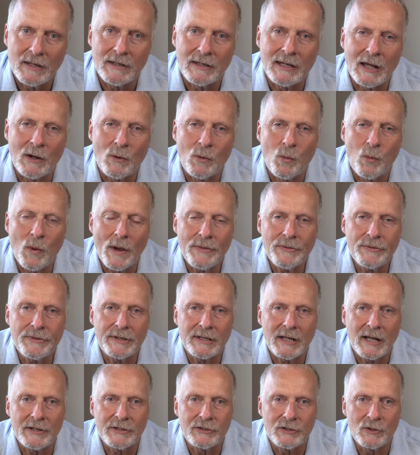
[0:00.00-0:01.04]
Now, one
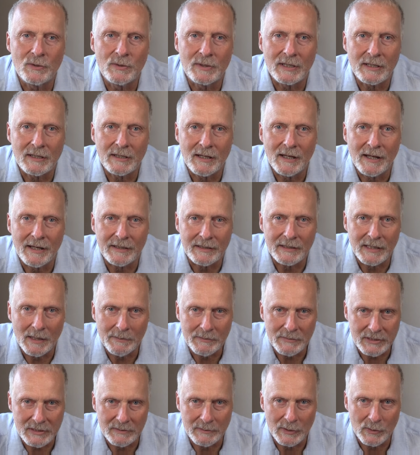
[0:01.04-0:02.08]
thing I do when a client
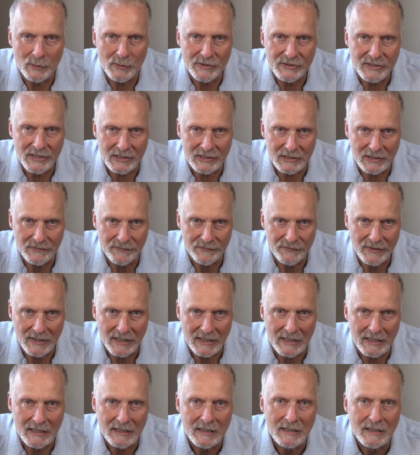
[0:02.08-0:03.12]
comes to me with such a
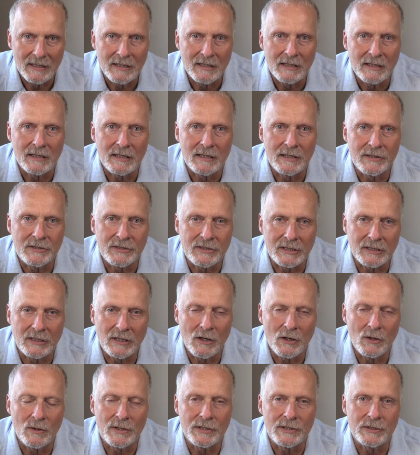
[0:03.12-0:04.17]
fear is to
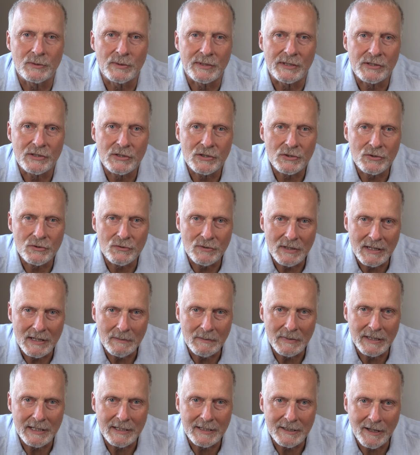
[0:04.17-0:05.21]
go into
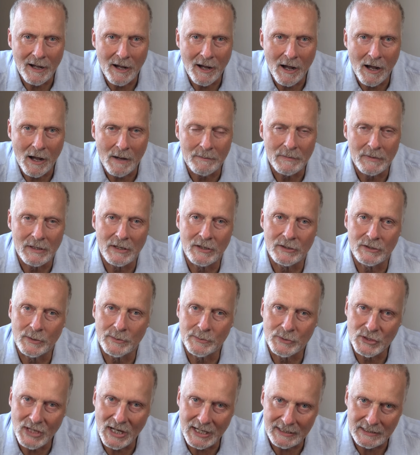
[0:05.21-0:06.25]
extremely calm and
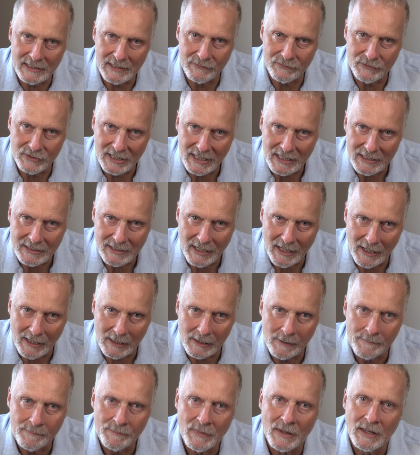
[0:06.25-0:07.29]
objective
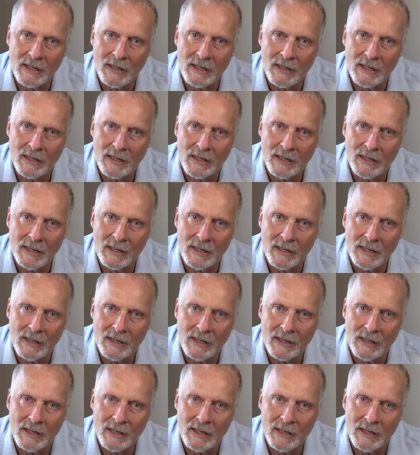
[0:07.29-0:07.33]
detail